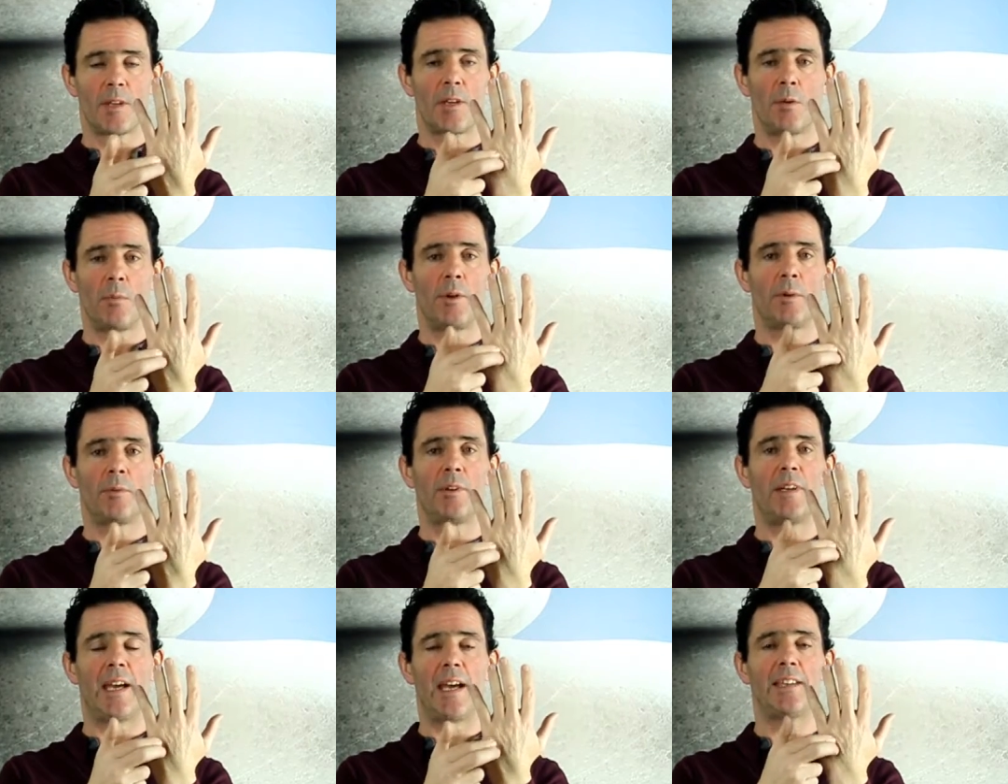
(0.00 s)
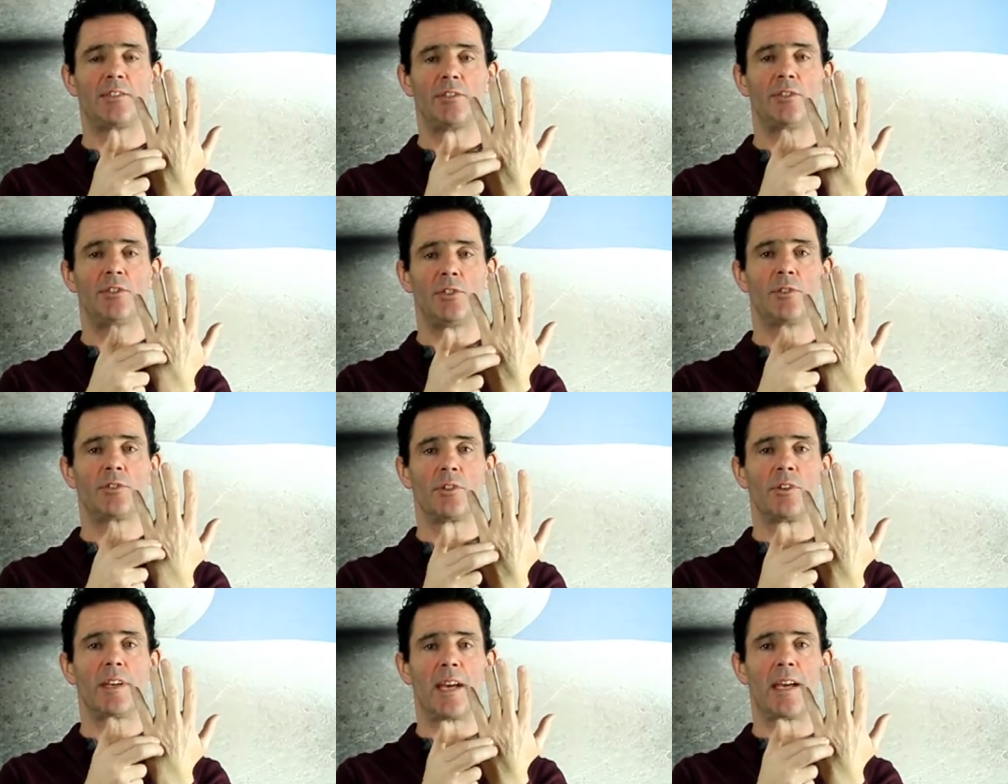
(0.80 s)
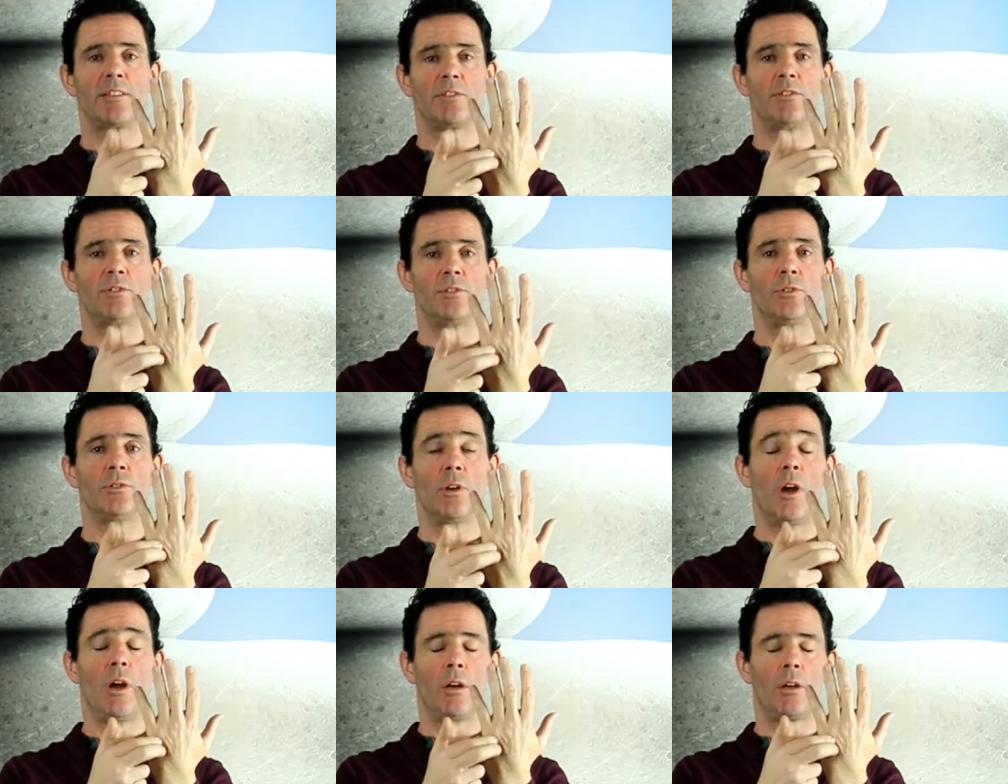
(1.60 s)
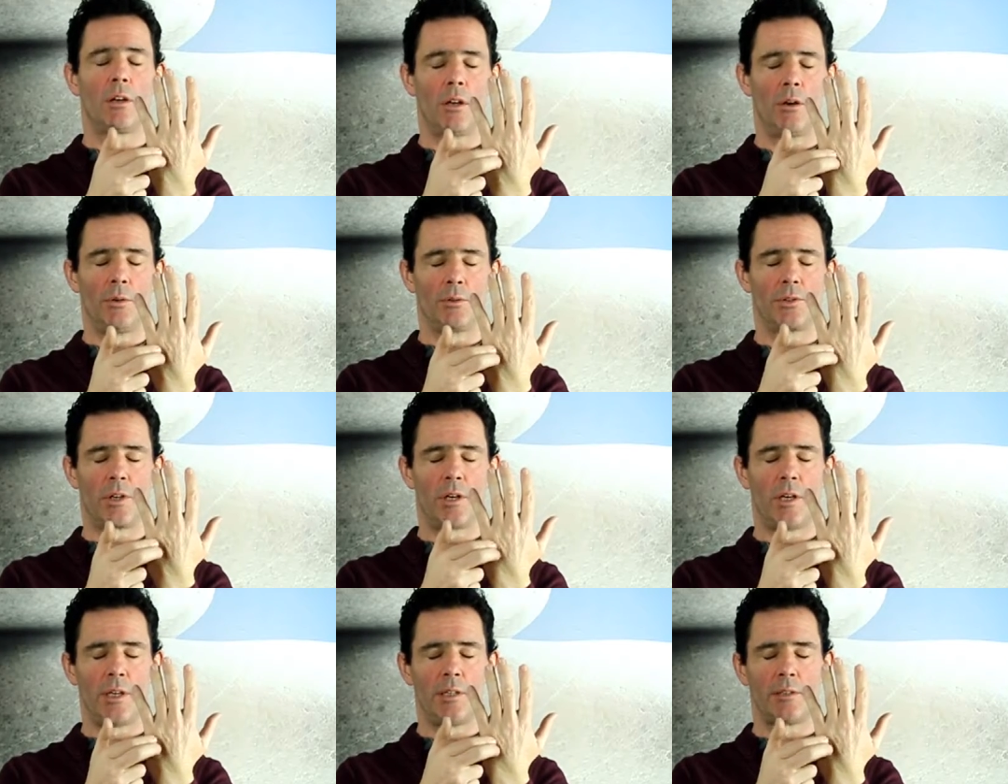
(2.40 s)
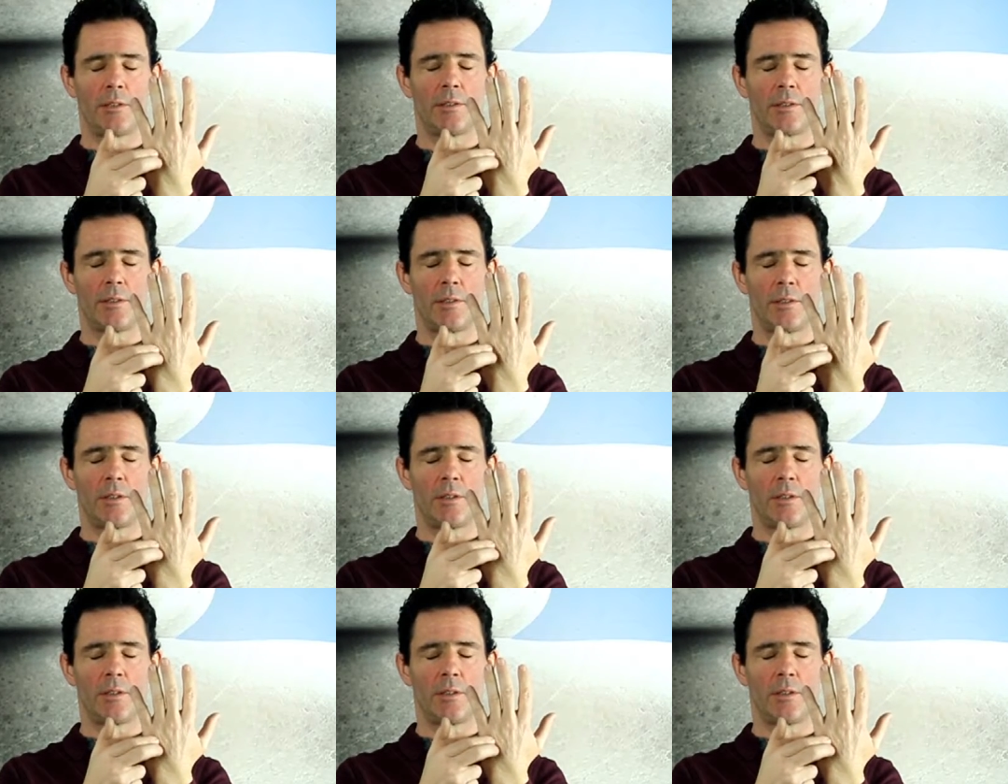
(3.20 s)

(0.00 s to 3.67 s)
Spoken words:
What I'm going to ask you to do is going to ask you to close your eyes,